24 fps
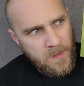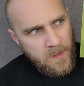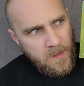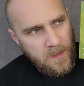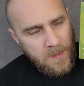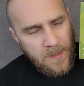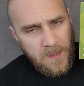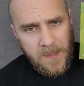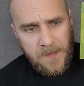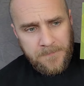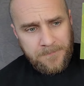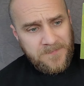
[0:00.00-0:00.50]

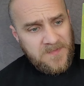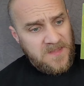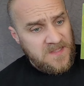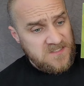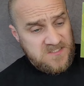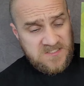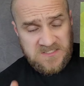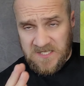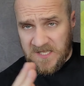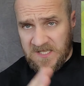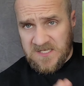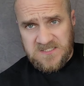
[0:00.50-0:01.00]

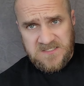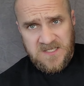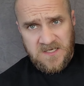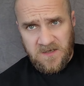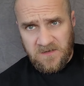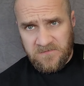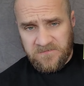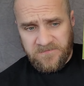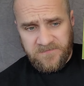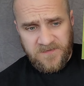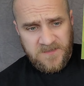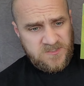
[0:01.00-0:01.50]
It's tasty
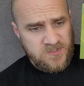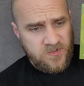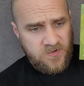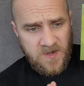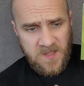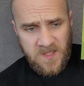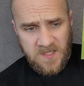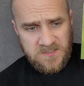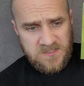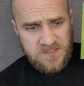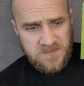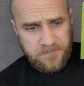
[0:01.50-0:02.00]
enough, it's
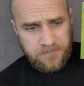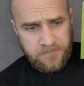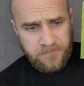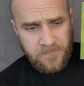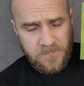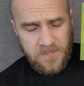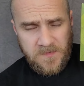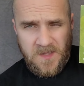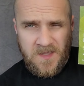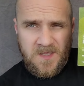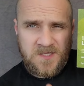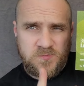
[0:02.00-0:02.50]
grand.
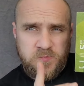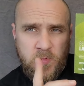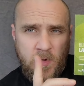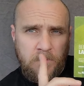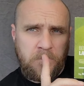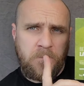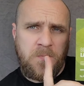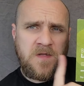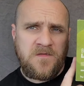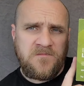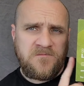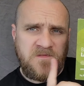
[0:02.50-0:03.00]
It's
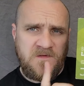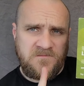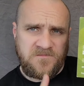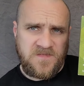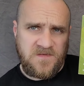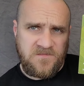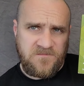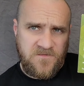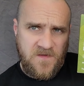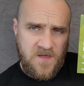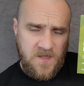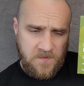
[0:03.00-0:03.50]

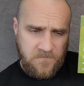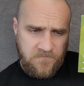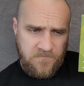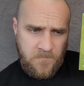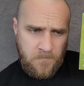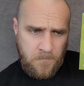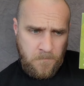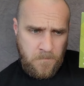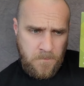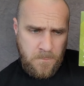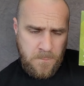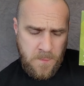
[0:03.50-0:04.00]
£1.55.
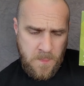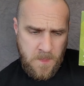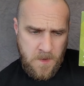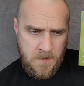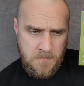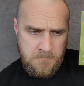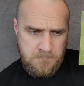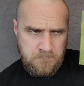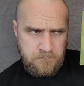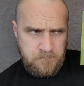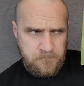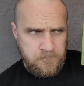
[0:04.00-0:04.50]

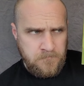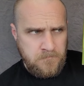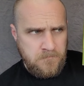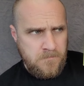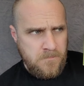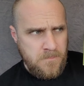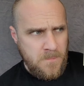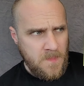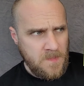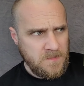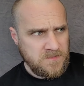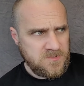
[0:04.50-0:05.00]

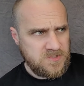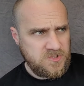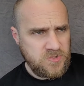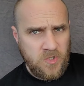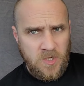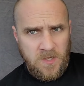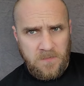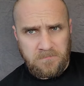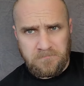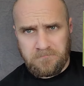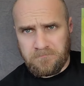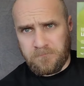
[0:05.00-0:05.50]
It's
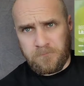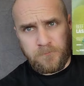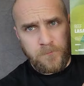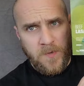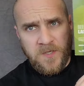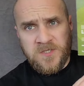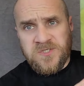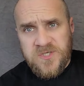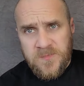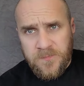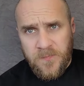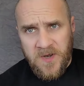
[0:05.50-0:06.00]
not
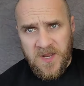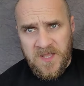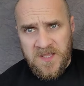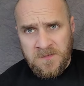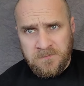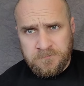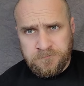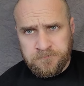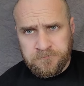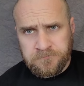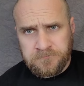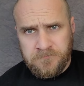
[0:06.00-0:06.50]
budget
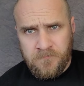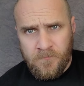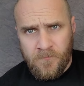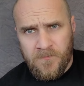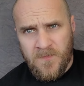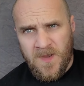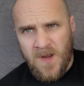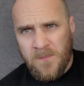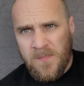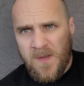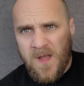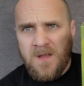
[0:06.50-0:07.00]
breaking,
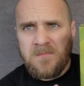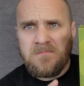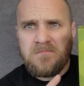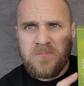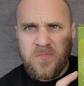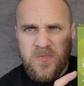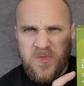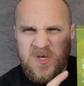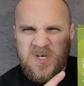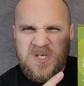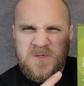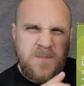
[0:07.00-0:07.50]
but
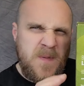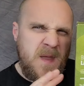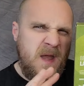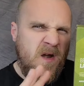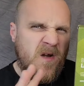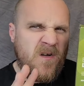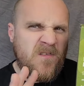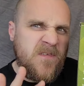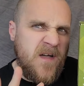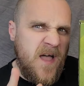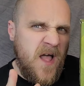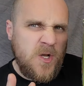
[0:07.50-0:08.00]
there's
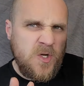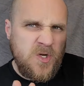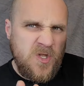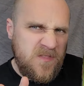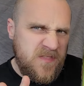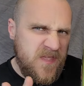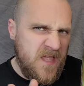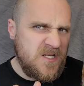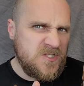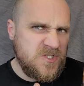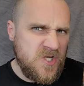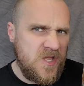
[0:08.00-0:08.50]
better value
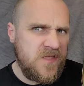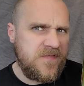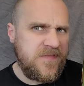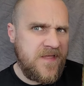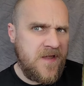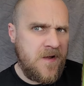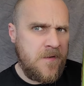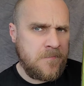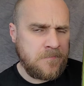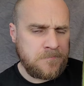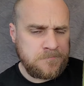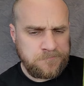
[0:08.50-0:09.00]
things out
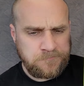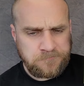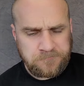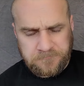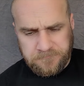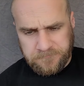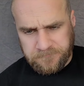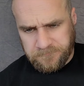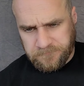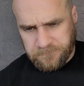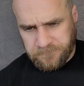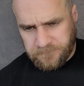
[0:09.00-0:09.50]
there
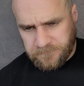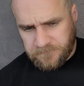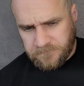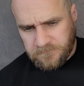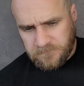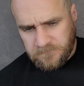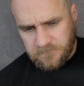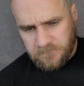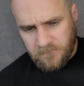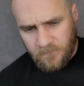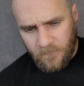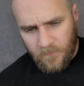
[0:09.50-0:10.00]

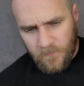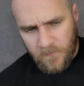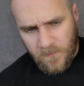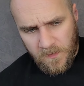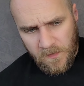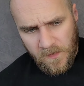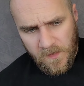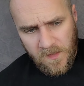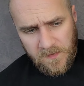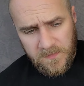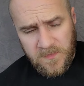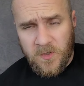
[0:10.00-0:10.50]

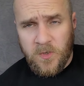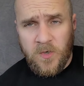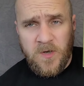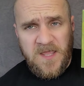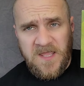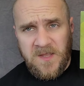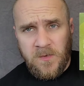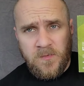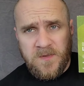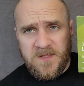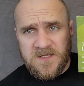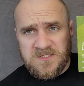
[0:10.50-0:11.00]
that are
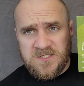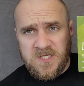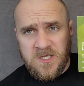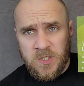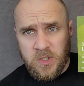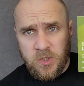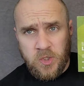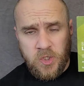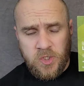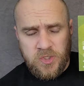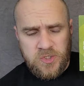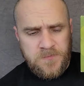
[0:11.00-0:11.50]
equally as
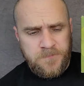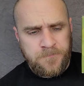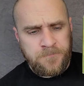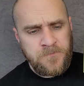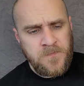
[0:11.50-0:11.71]
good